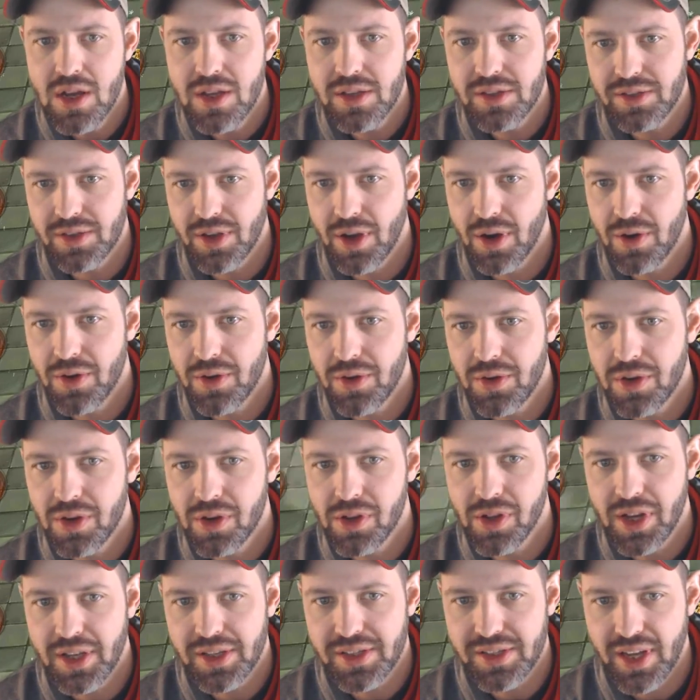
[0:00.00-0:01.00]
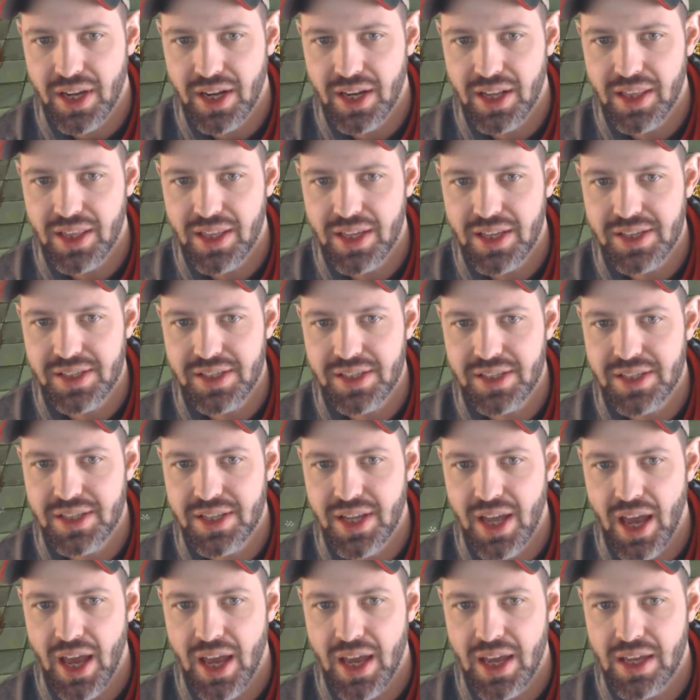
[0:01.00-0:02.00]
So you can collect 10 of these a
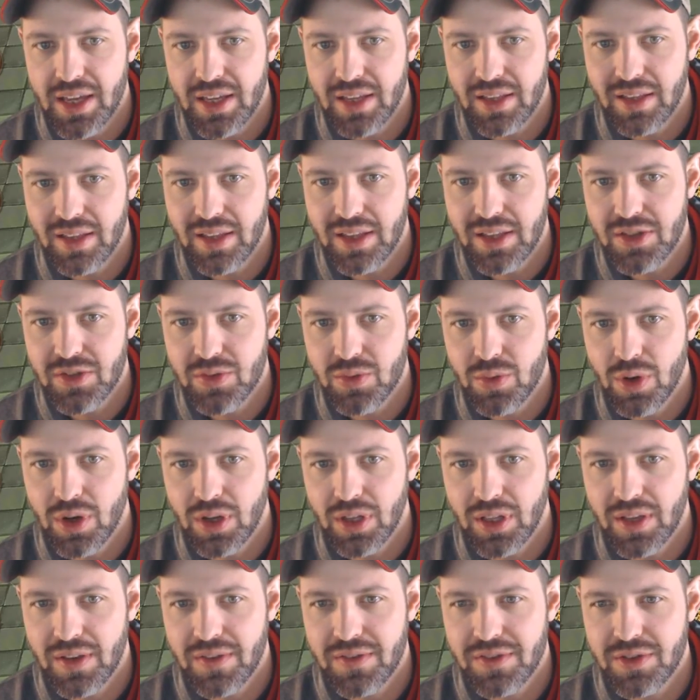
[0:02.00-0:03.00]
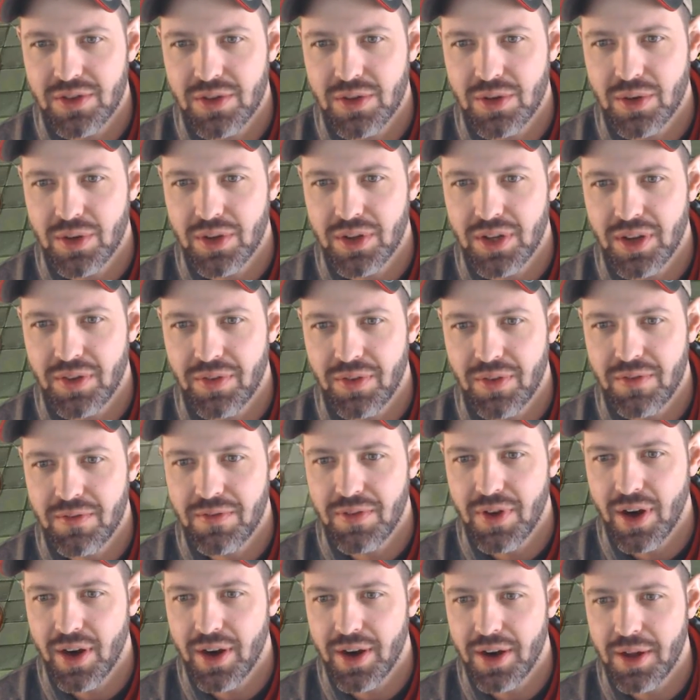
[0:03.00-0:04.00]
day, and each one gives you a
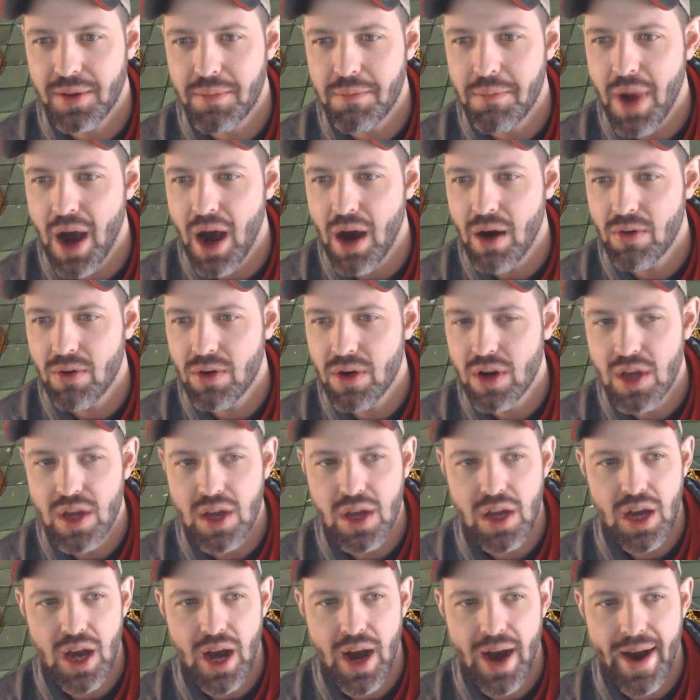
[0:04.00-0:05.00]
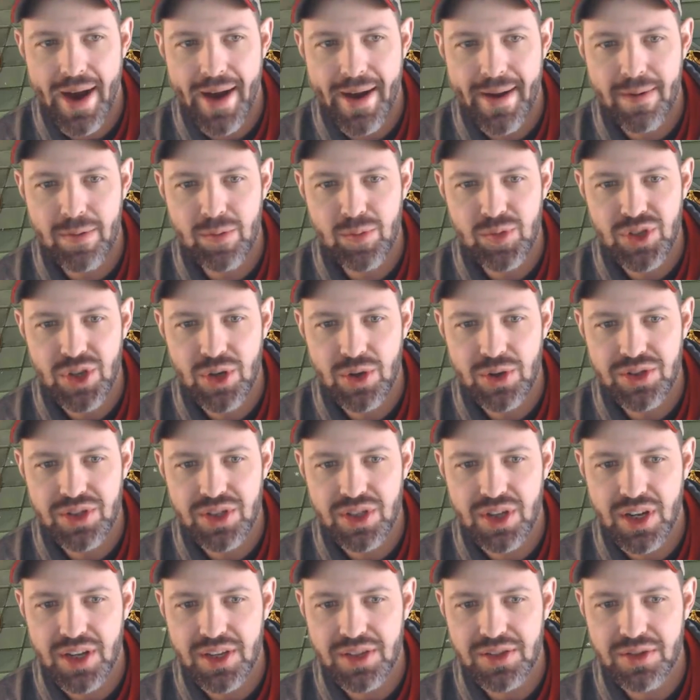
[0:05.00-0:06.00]
different varied amount. So it's
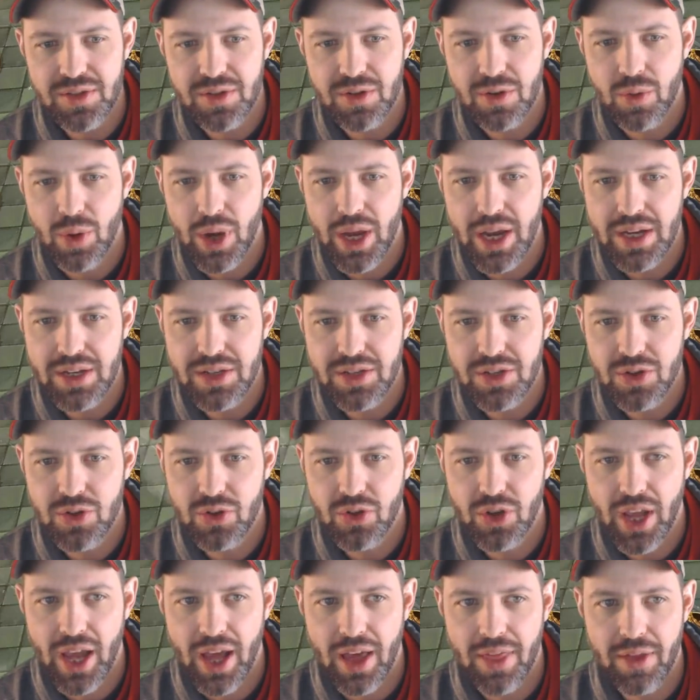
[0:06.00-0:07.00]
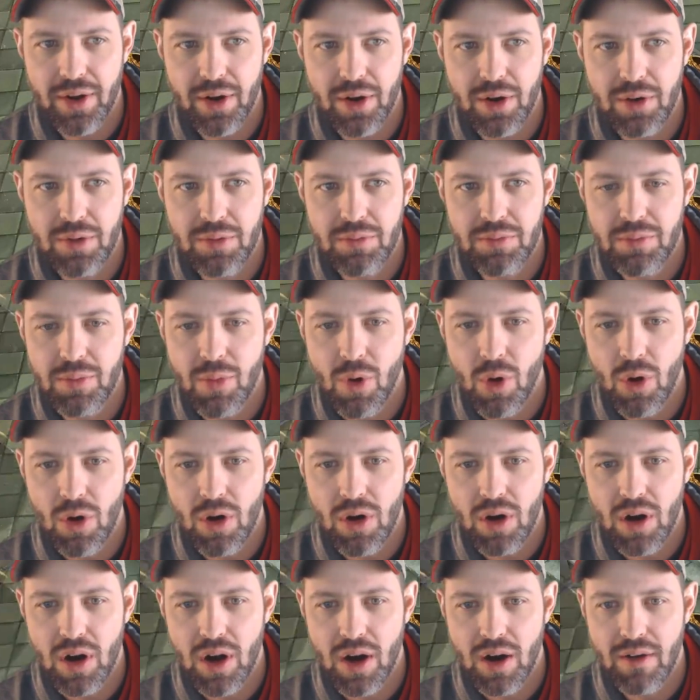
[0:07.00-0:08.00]
a nice little way to gather
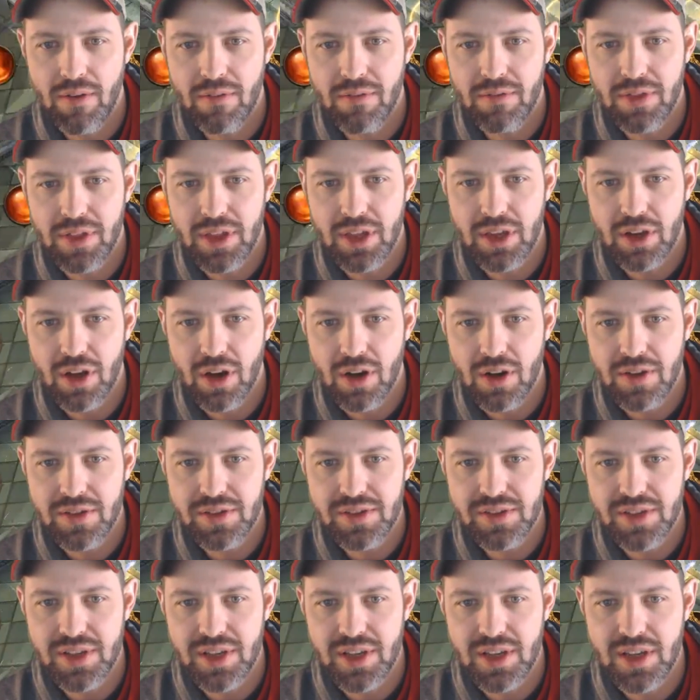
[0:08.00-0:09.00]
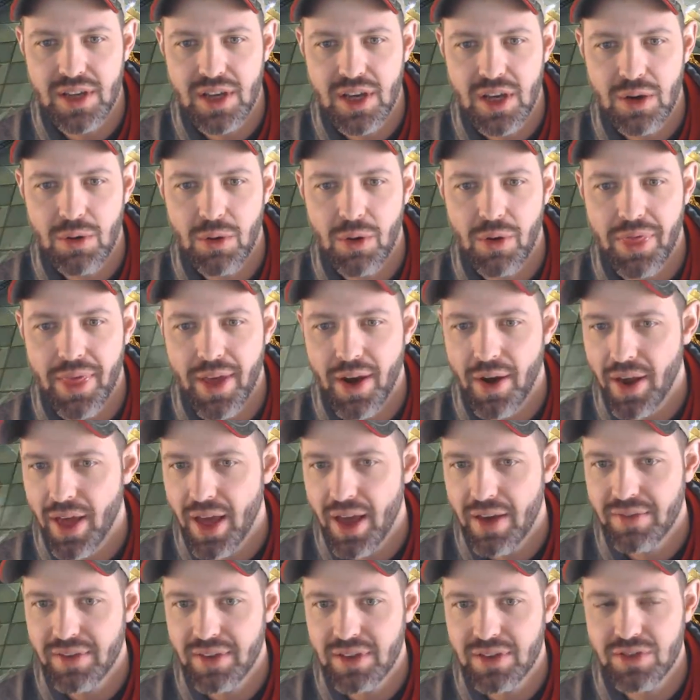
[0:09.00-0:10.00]
more of the currency without
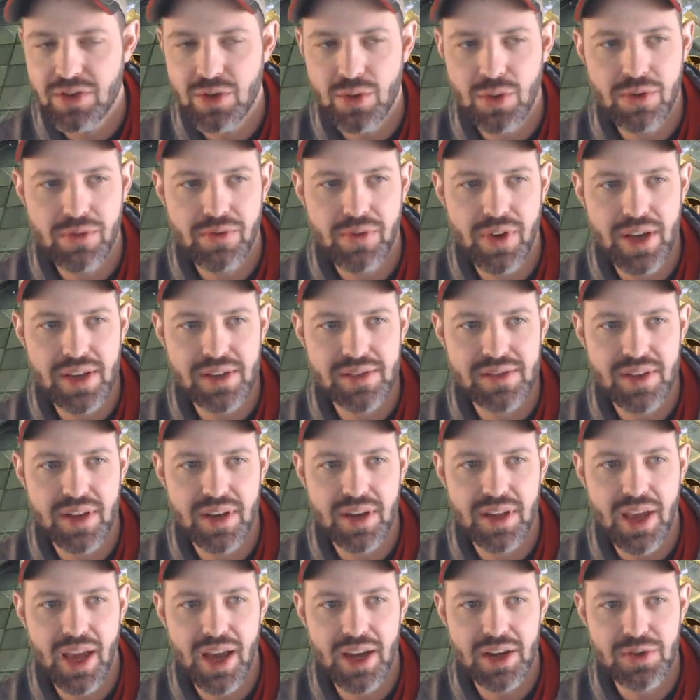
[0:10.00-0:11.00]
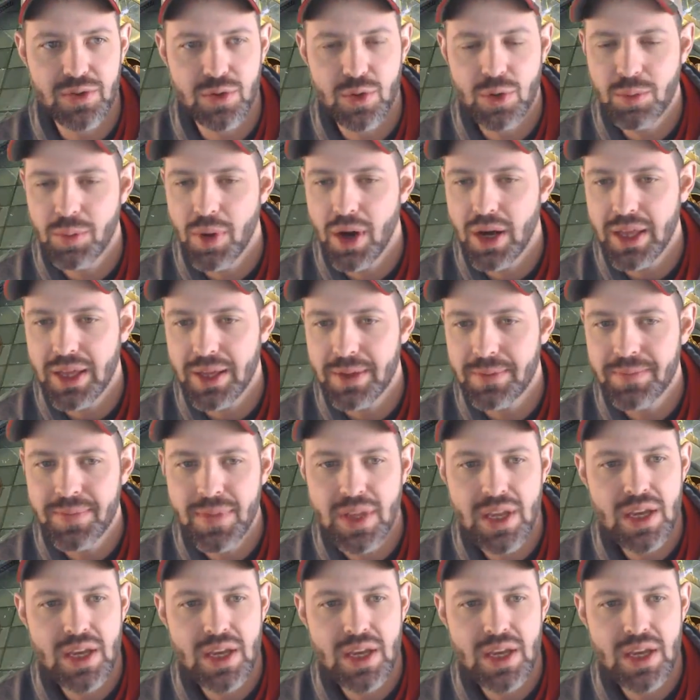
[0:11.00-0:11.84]
having to invest any actual money.